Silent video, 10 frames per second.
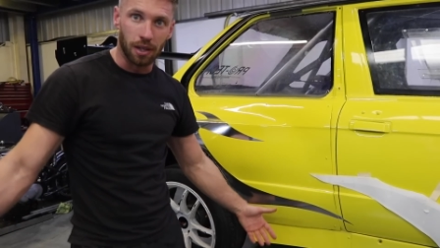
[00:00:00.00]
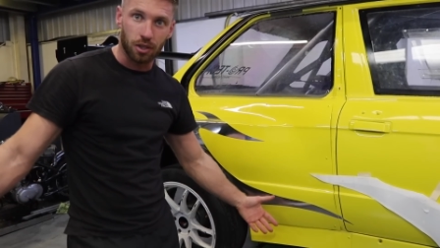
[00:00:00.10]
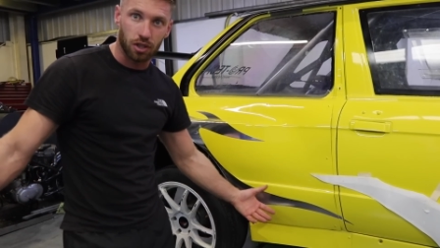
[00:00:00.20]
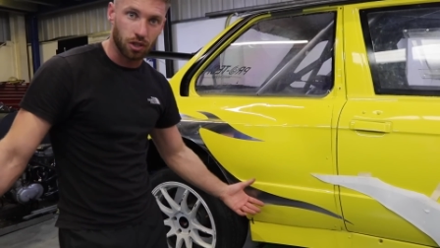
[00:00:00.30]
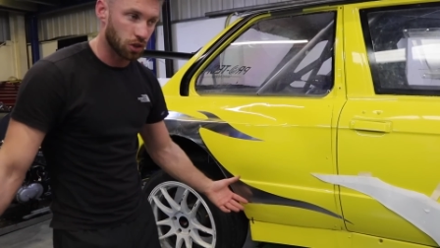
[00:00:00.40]

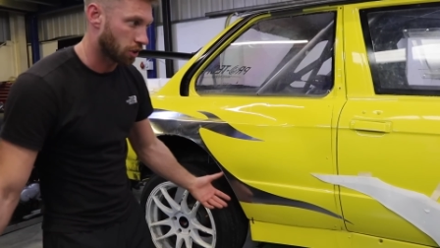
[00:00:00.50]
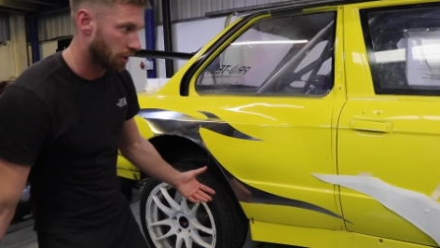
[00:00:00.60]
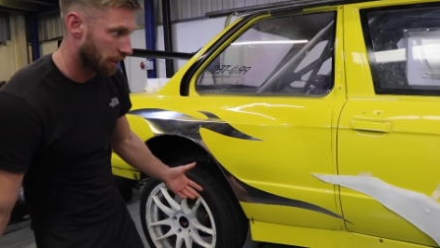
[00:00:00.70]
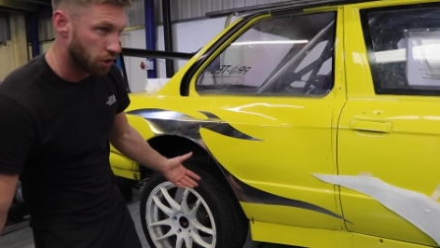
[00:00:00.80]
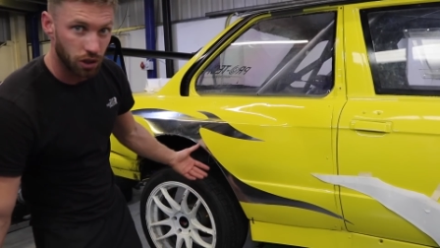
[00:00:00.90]
literally just
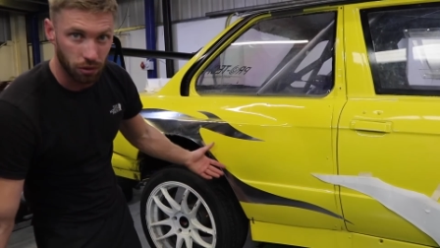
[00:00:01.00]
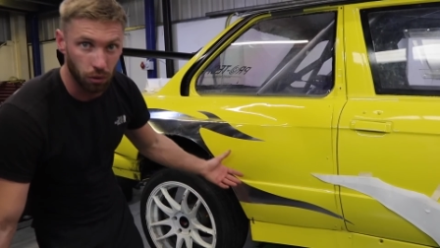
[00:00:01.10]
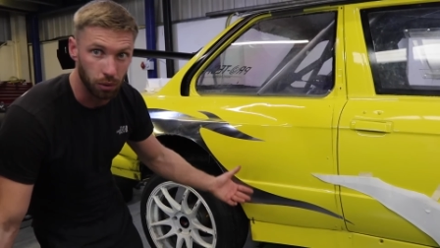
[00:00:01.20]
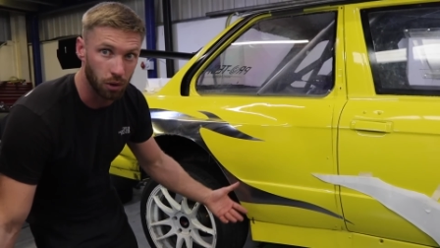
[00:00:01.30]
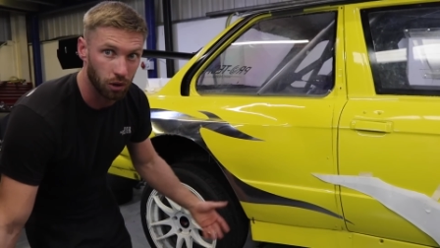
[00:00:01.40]
going to
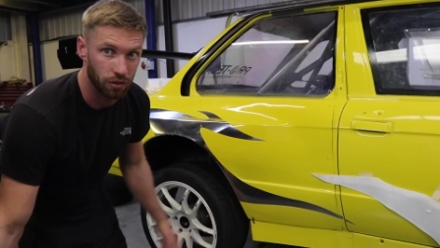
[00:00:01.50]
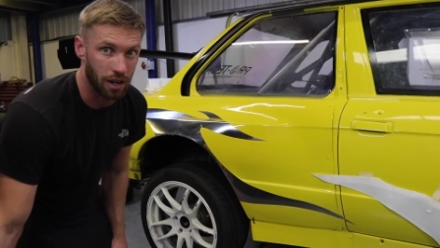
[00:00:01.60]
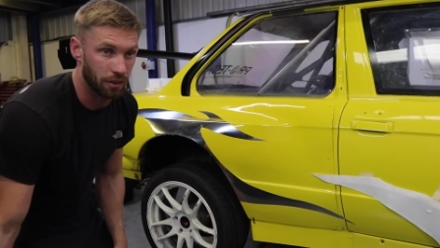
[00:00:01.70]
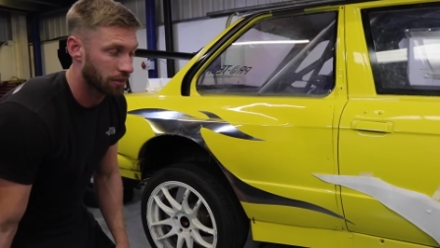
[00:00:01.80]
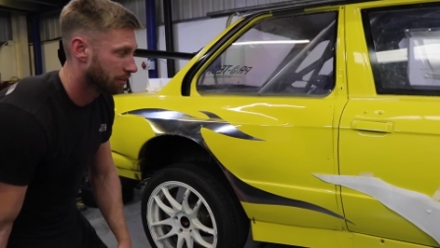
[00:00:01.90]
ruin all the
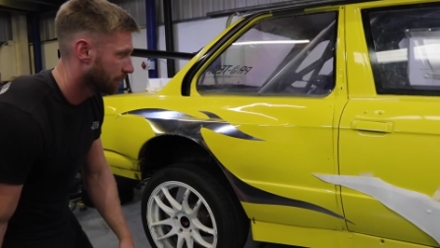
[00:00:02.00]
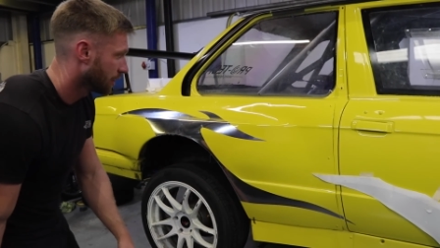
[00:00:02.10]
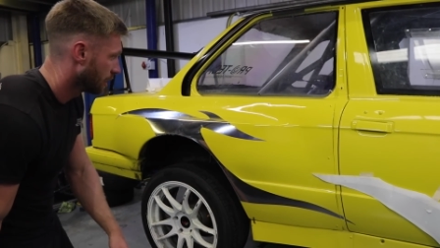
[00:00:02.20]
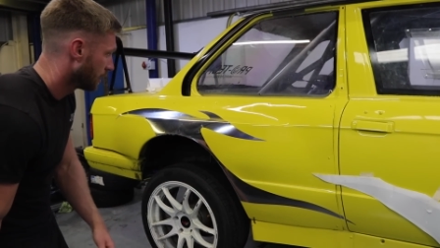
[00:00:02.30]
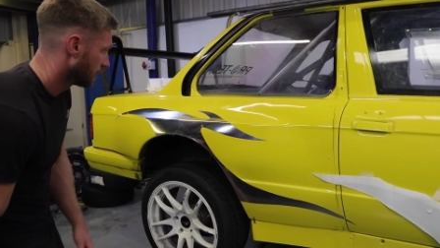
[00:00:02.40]
vinyl.
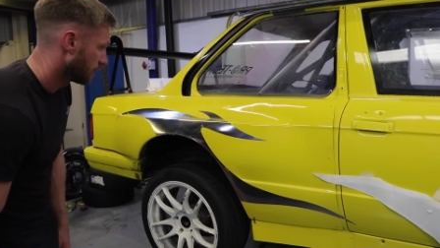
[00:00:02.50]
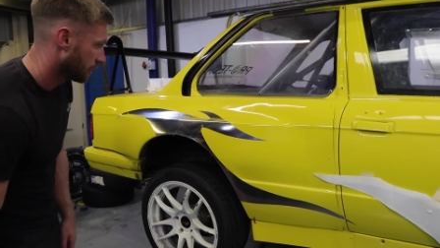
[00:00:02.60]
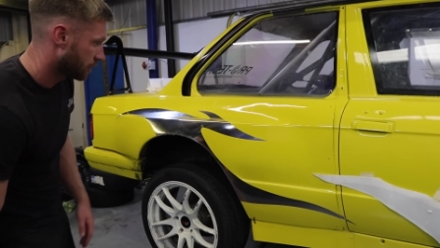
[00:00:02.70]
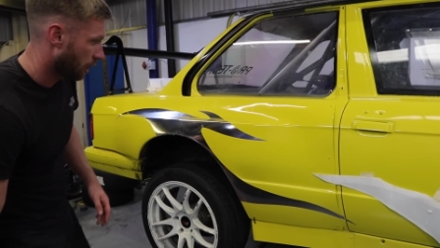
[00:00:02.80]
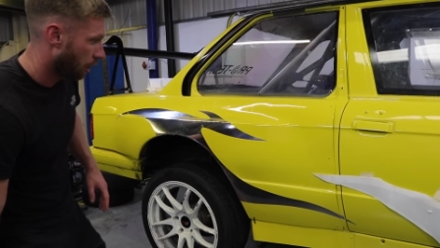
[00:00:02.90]

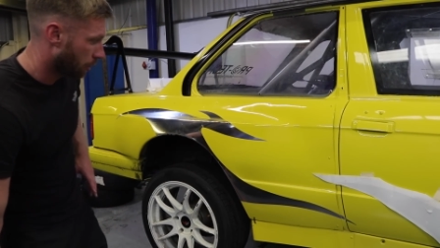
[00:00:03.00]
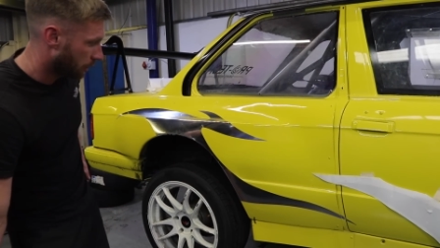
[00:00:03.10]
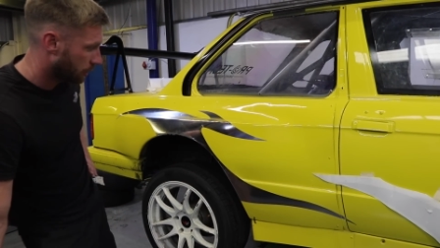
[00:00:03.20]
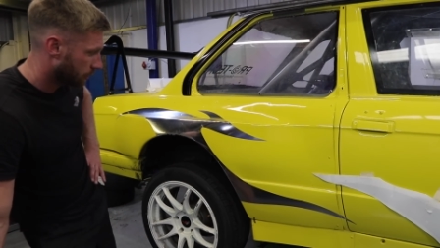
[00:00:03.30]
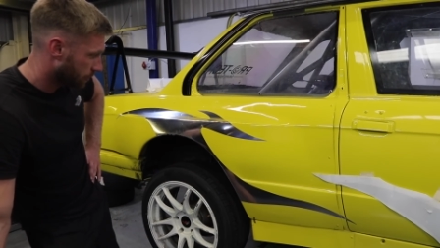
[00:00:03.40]

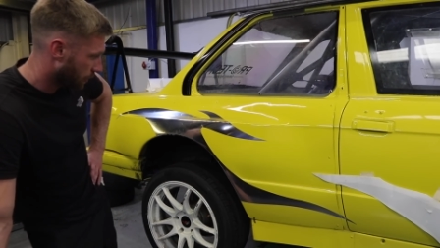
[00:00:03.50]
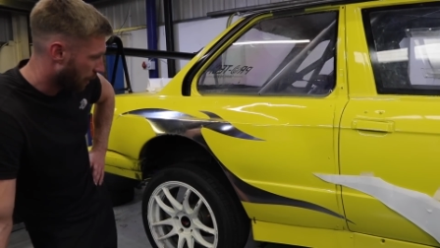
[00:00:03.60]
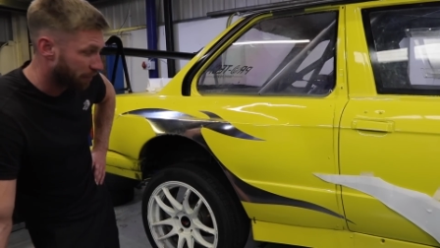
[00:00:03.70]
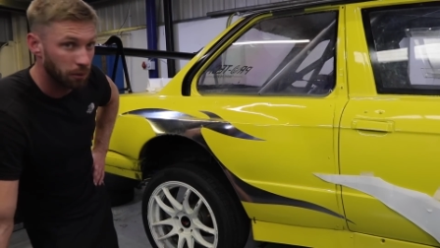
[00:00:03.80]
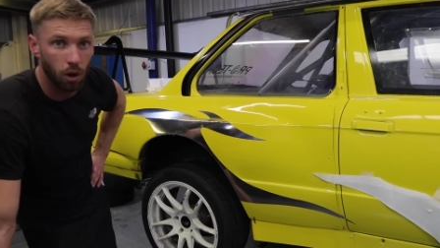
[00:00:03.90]
So
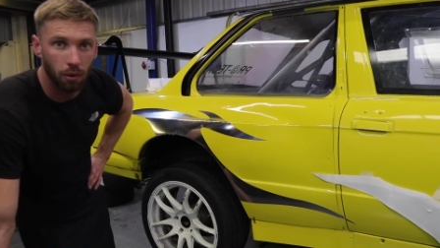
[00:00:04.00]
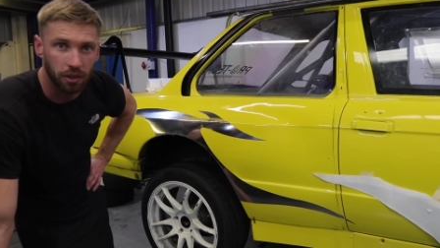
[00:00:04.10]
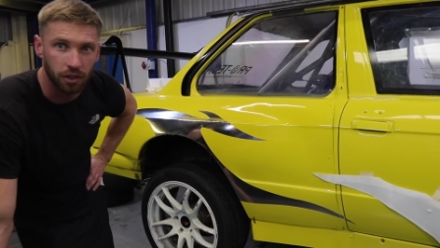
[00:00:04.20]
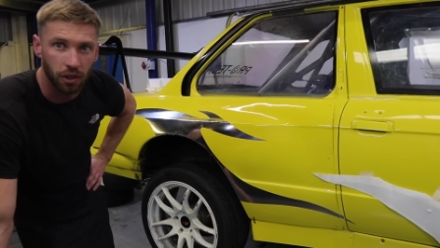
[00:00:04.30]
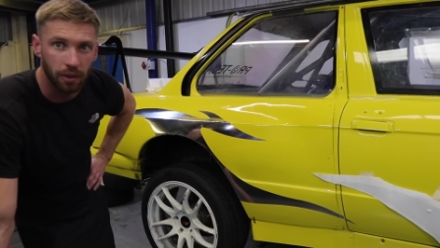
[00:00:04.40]
I think what I'm
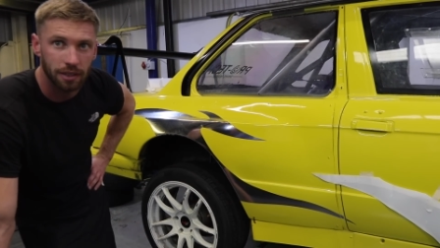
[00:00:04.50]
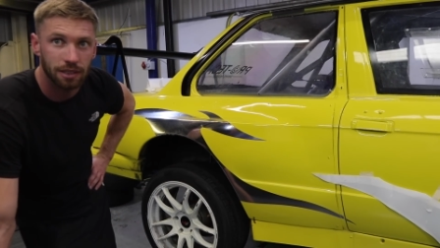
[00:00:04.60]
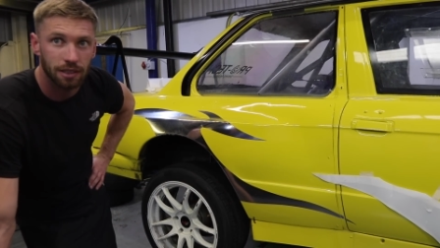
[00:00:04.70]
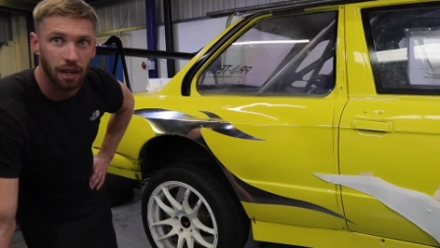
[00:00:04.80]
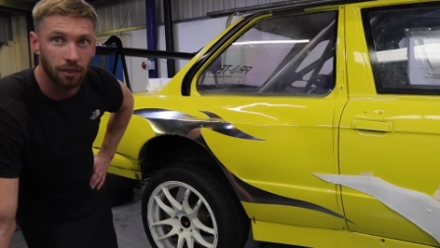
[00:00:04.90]
going to do
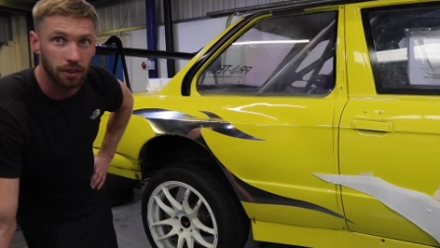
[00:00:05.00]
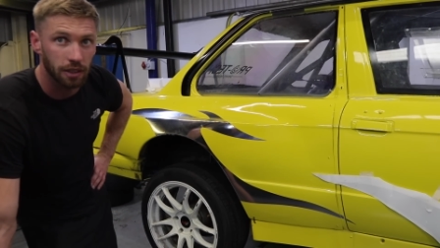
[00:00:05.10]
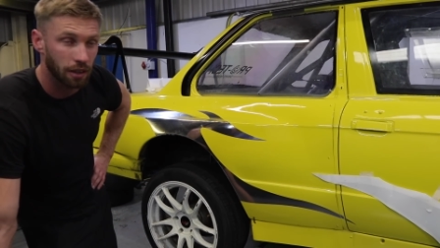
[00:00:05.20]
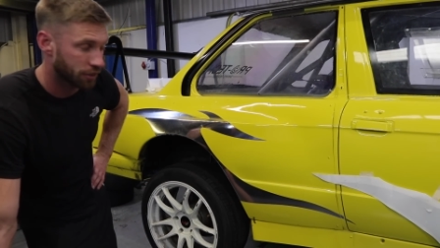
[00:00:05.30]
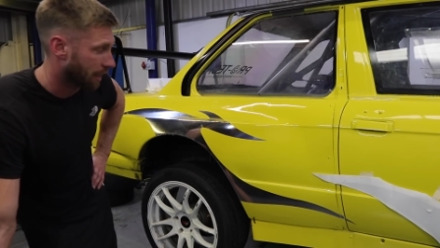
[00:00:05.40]
is I'm going
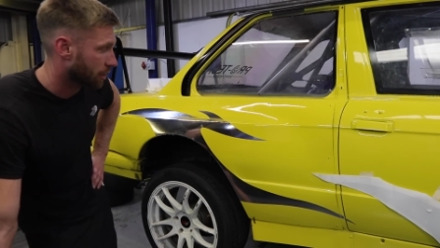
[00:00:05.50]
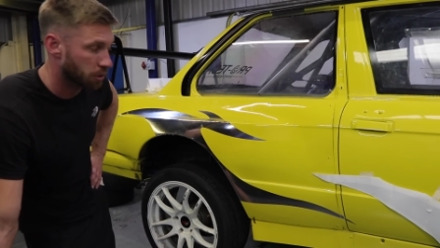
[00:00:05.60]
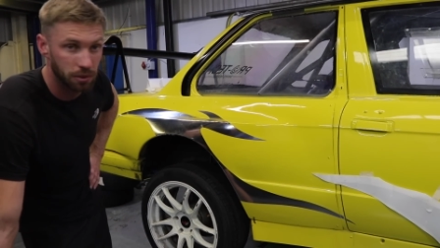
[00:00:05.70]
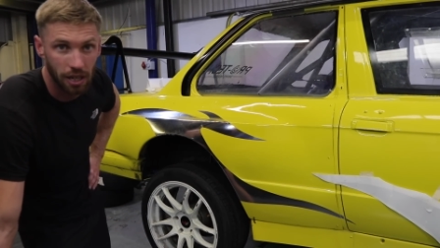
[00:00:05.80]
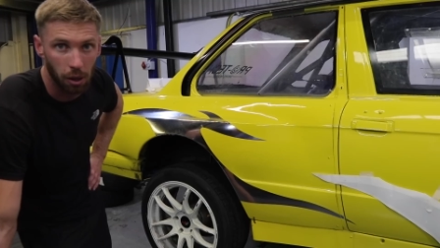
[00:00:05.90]
to have to get
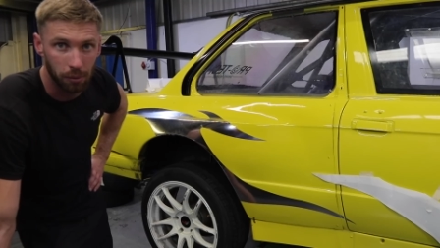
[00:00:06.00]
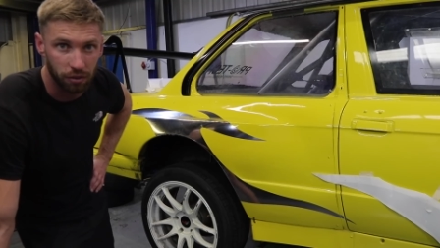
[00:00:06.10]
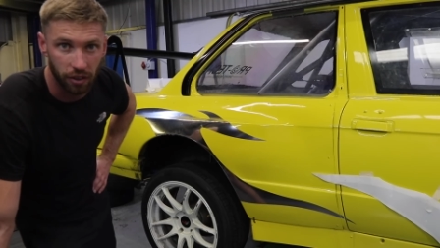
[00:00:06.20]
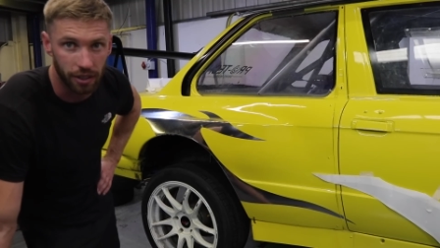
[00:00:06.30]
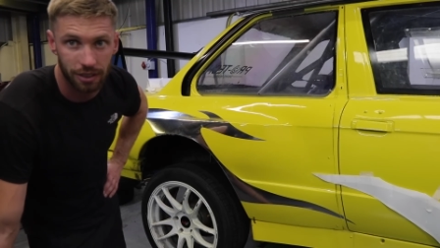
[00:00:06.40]
someone to help me
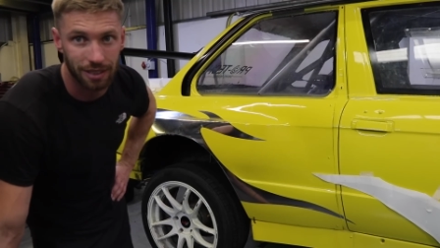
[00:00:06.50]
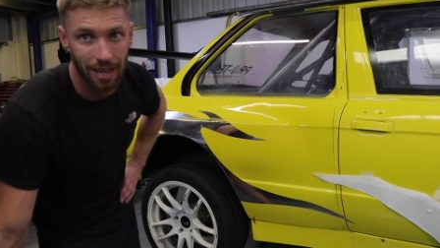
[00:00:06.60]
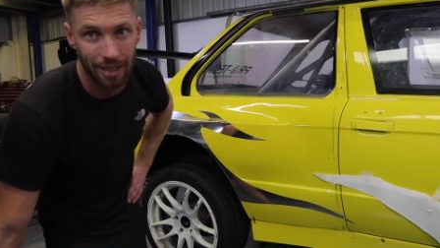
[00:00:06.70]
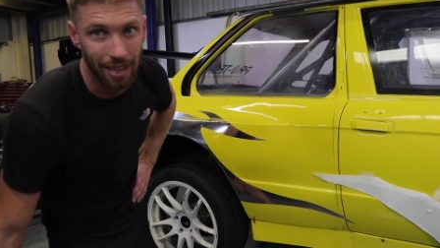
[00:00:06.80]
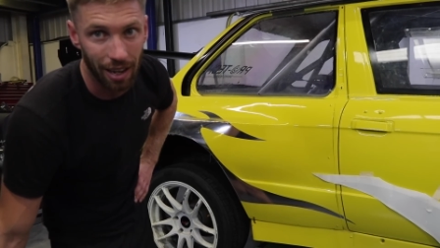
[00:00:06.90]
fit this, because
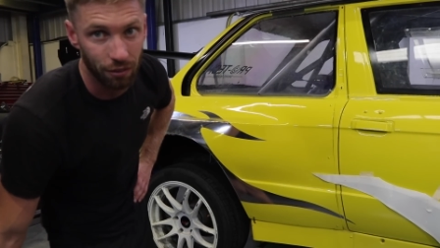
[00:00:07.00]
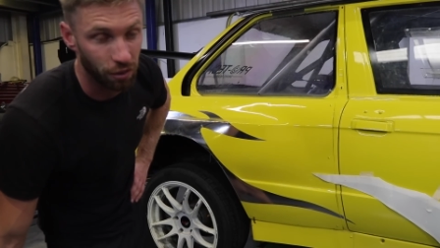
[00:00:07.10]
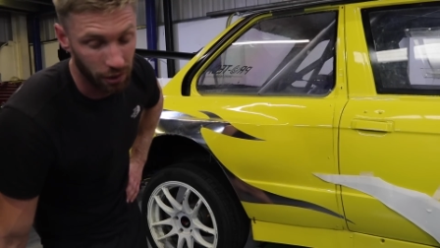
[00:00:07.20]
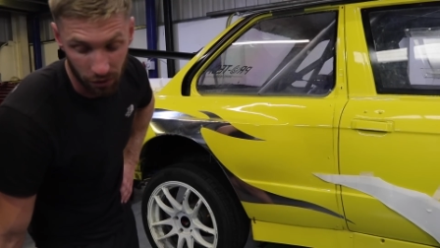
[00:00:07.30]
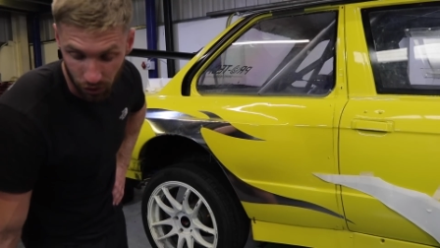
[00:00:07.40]
I can't
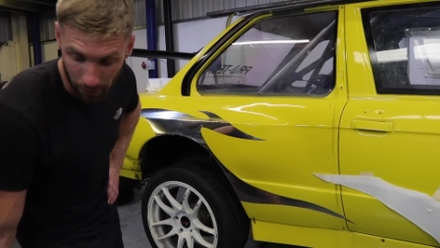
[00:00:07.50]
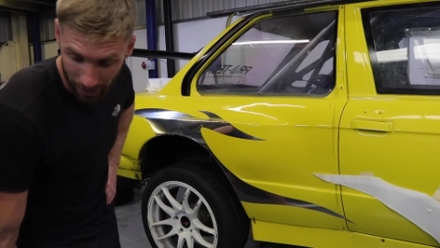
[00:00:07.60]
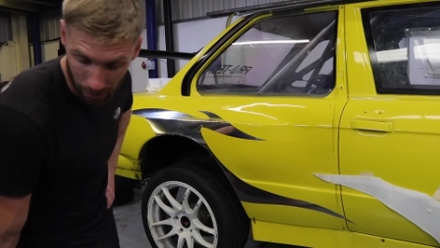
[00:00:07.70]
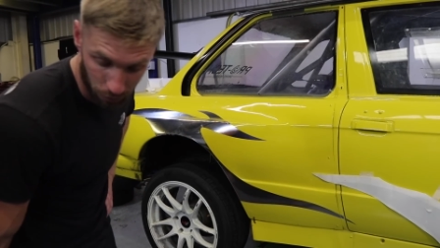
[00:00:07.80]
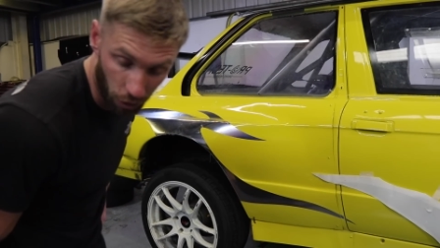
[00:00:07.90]
do
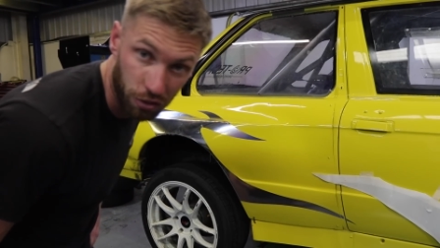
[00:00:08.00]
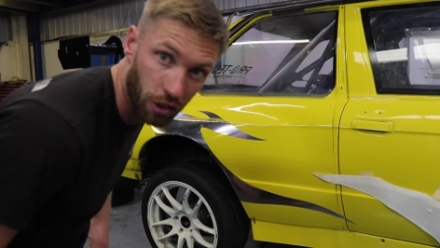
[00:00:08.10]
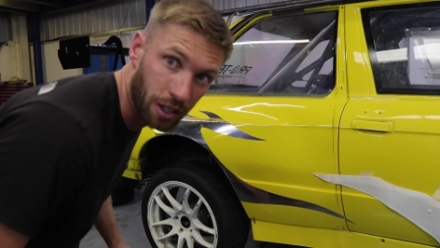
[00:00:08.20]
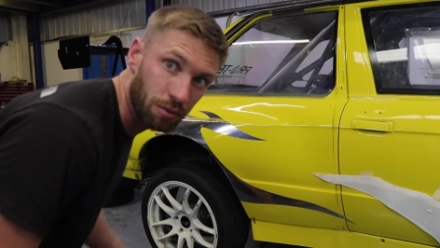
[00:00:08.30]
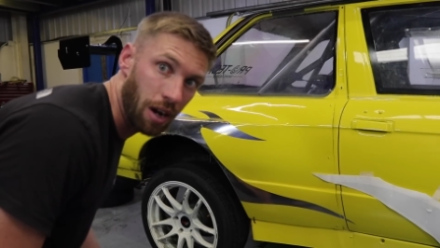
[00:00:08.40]
it. I'm not a